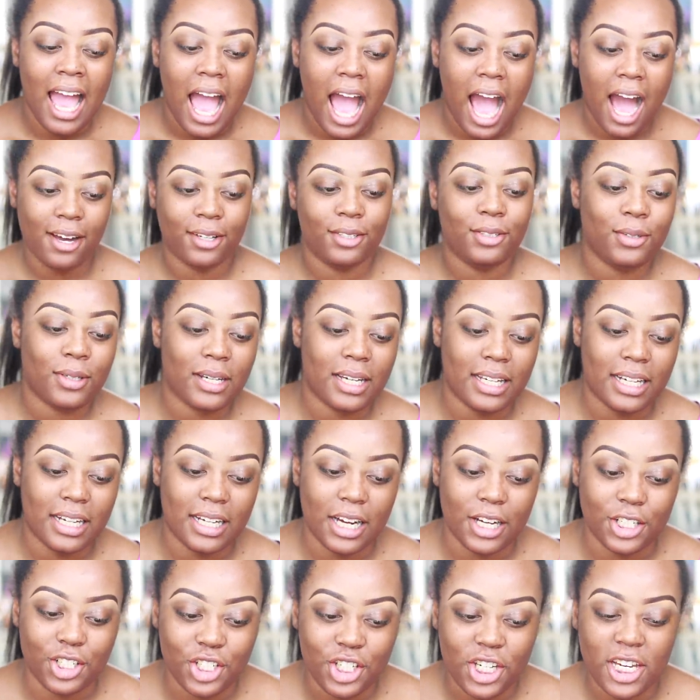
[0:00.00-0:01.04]
how you can
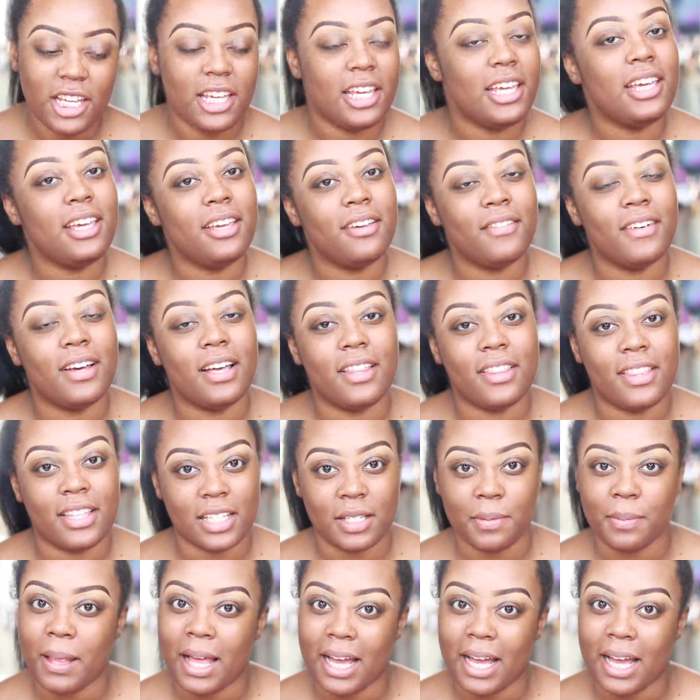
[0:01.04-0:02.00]
achieve this